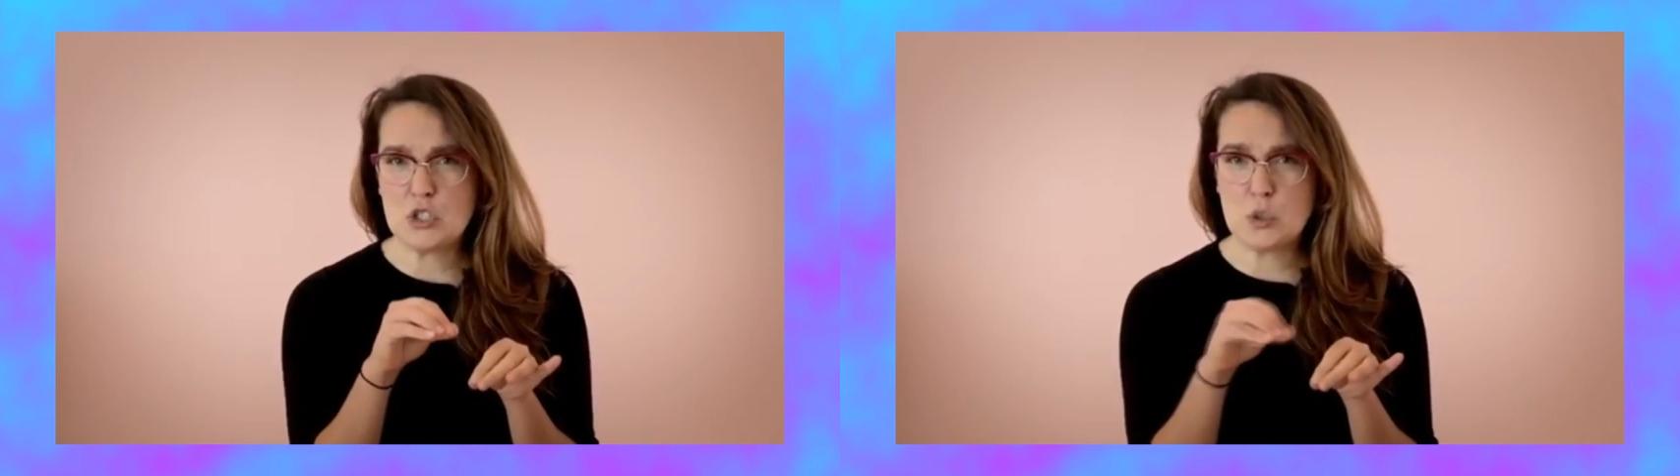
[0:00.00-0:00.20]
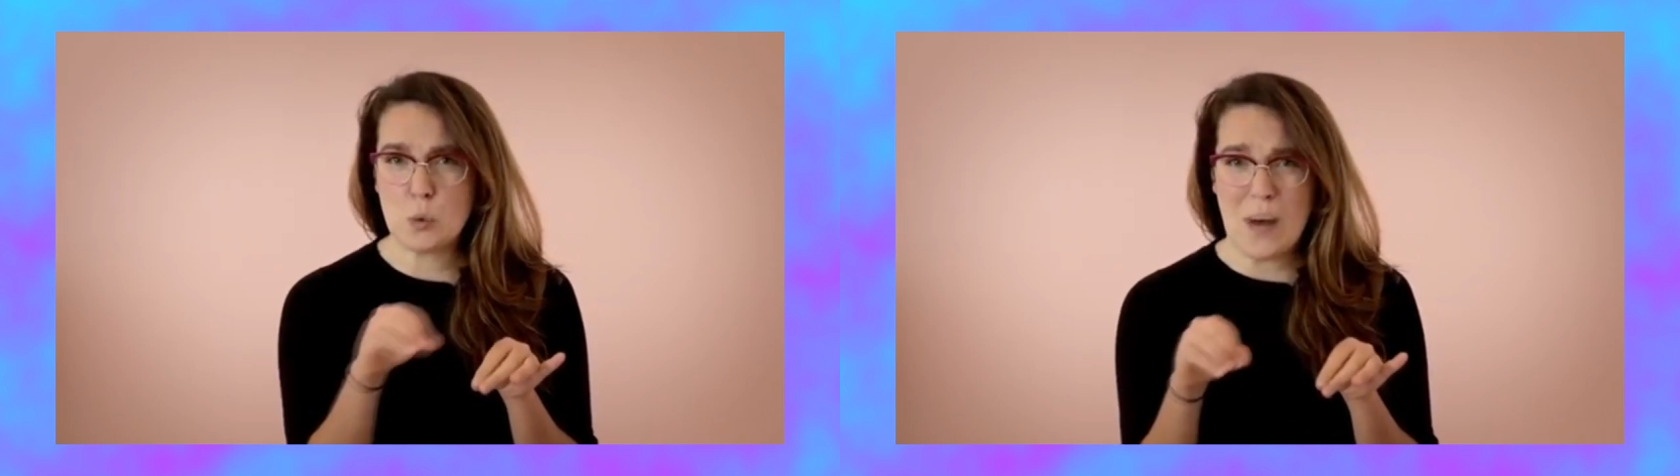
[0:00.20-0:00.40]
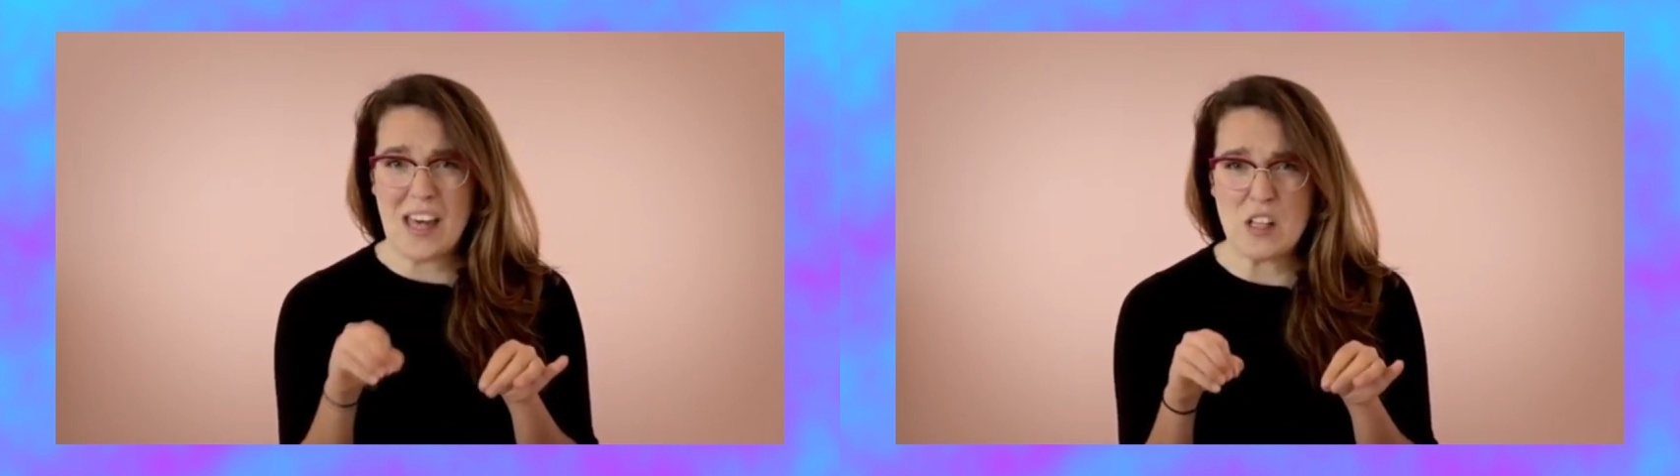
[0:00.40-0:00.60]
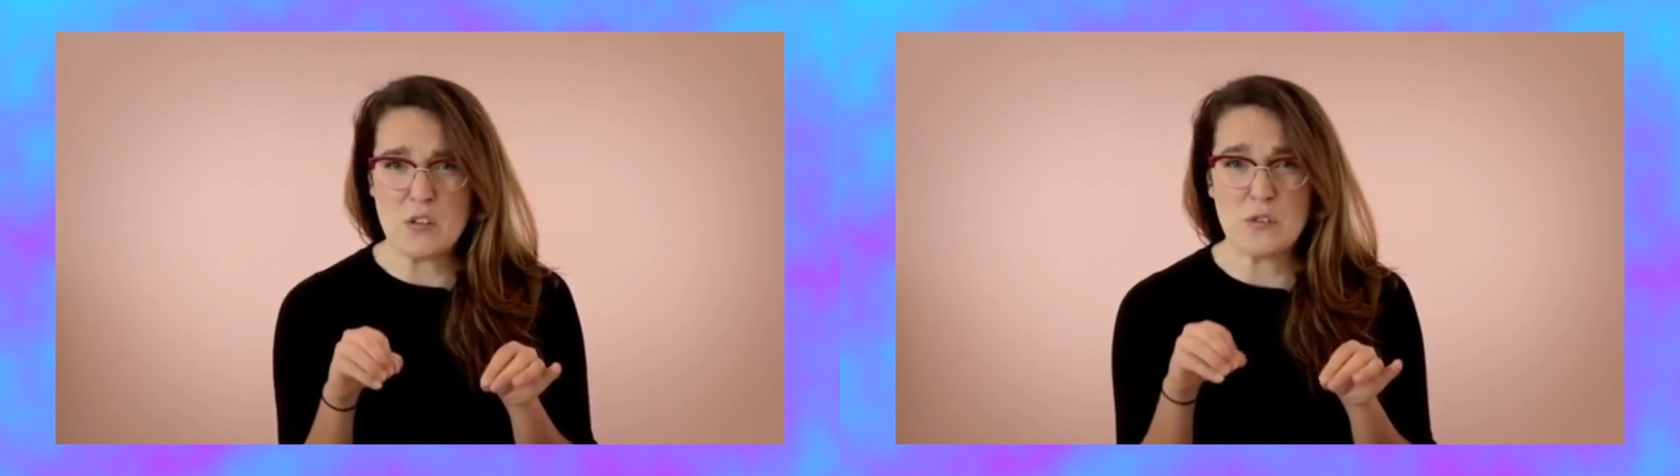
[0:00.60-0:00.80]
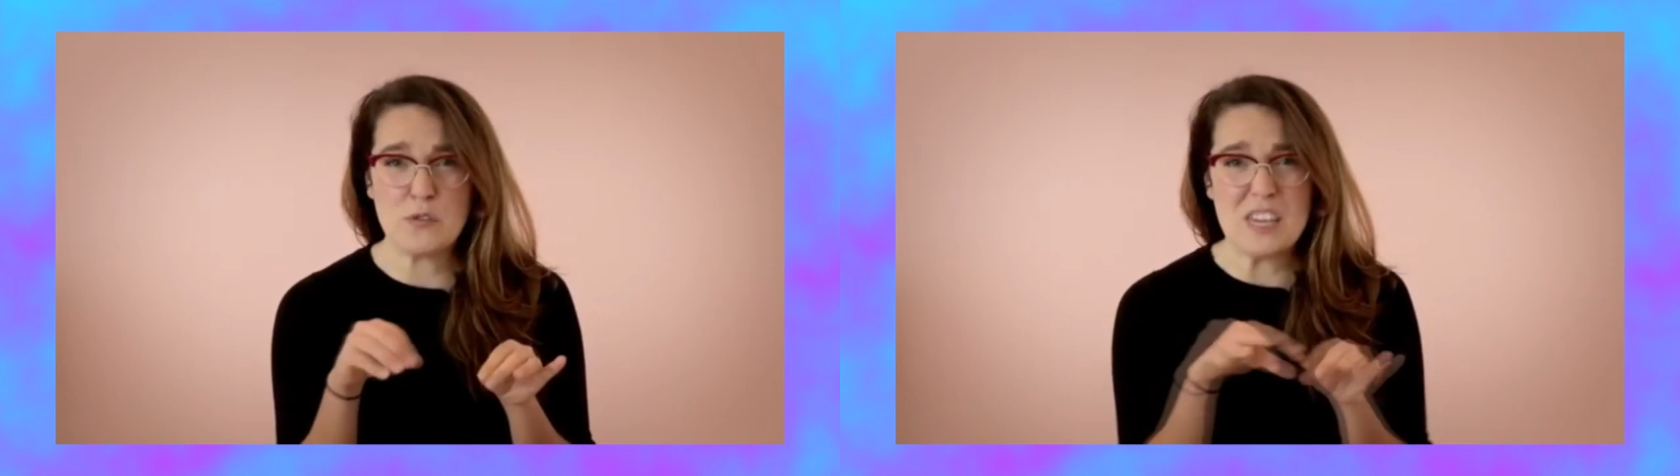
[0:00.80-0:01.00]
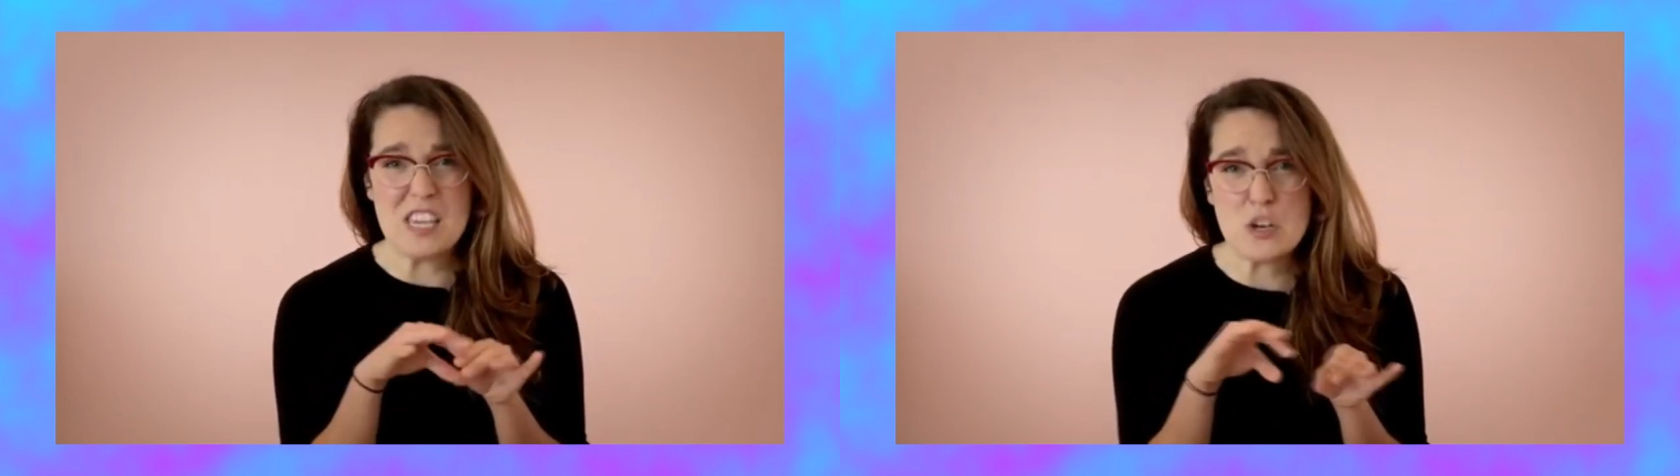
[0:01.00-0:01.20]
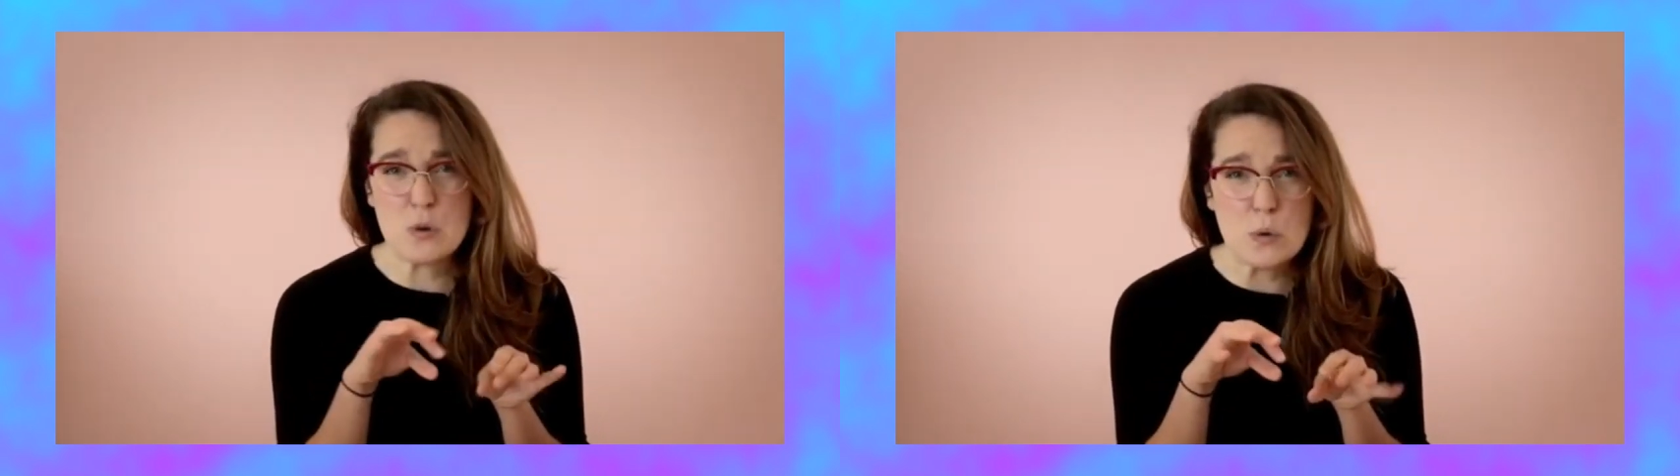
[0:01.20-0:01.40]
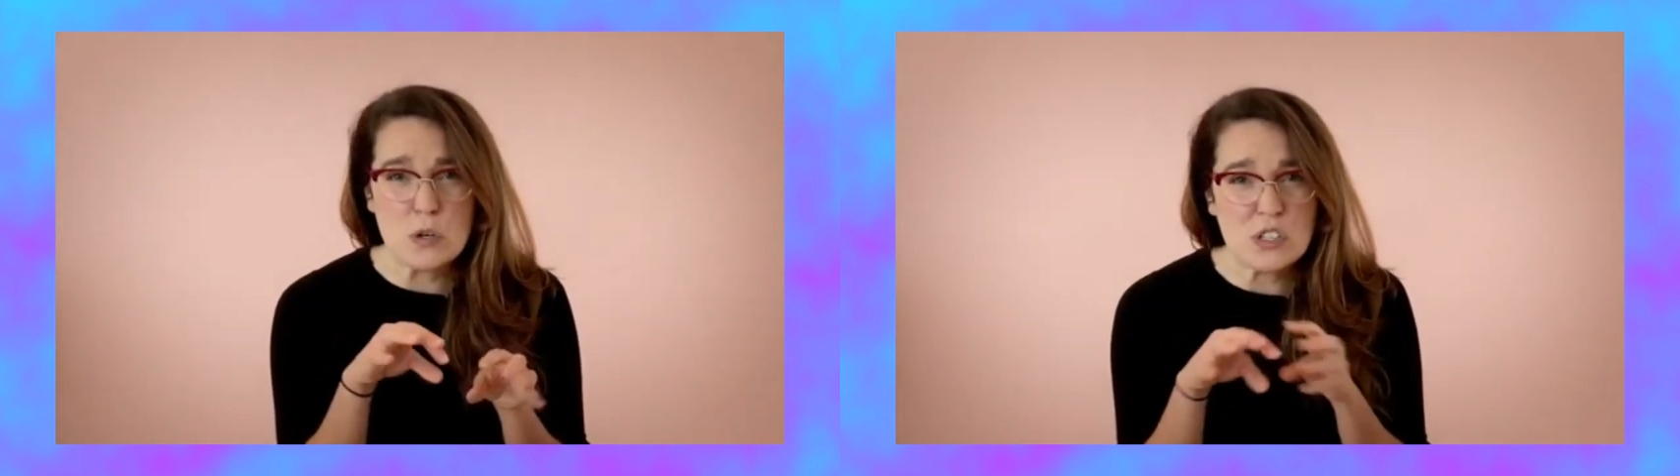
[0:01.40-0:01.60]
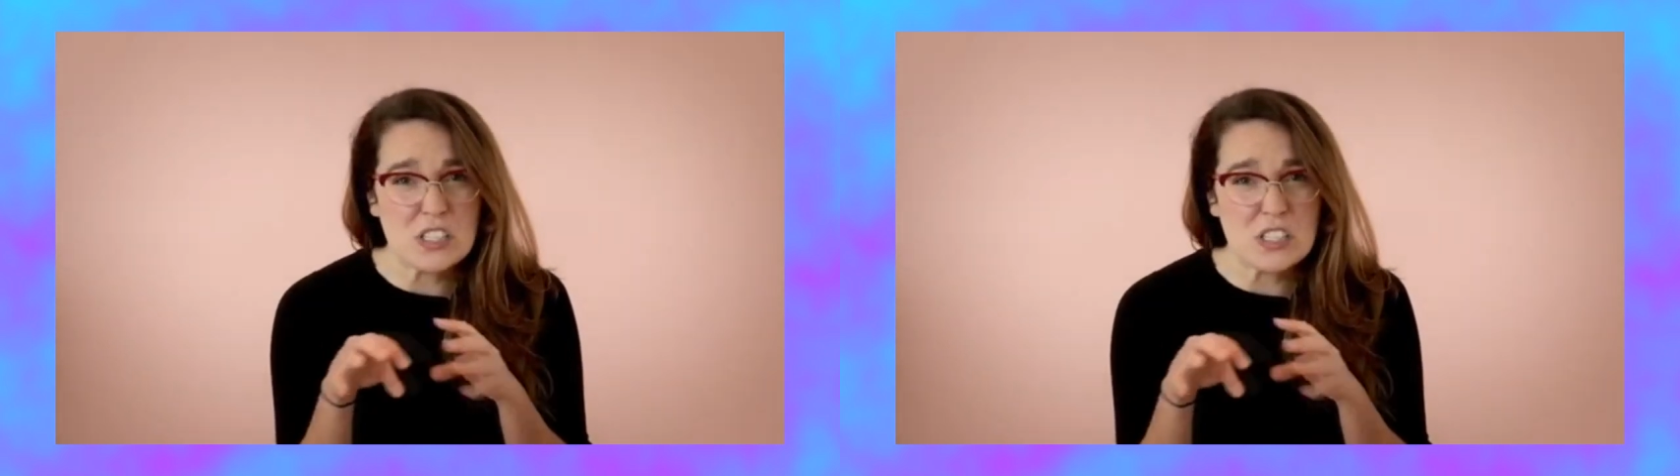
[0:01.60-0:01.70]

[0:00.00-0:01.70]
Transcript: twelve equal